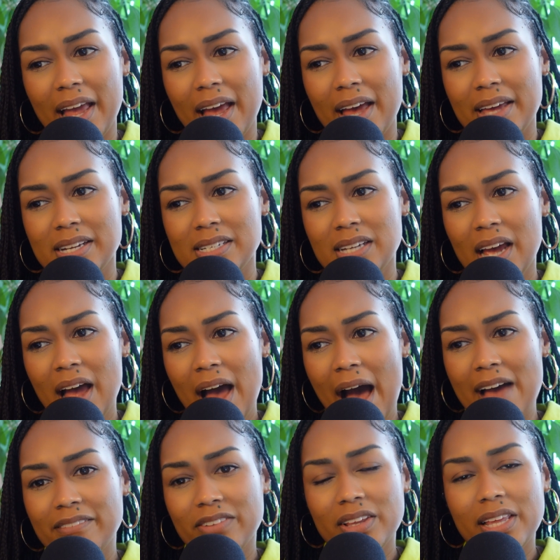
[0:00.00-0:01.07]
and
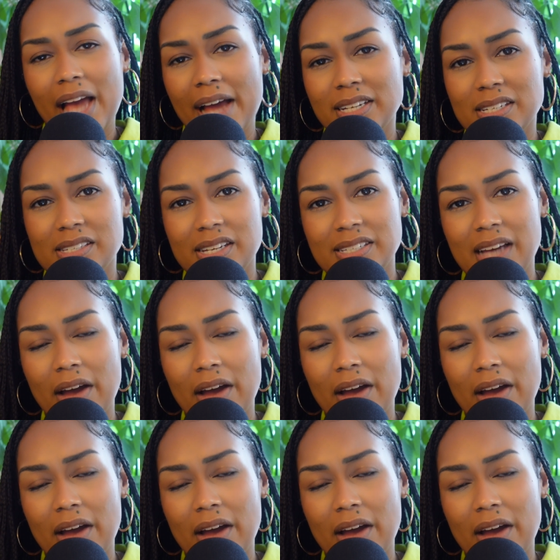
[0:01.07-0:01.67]
I've really had to sit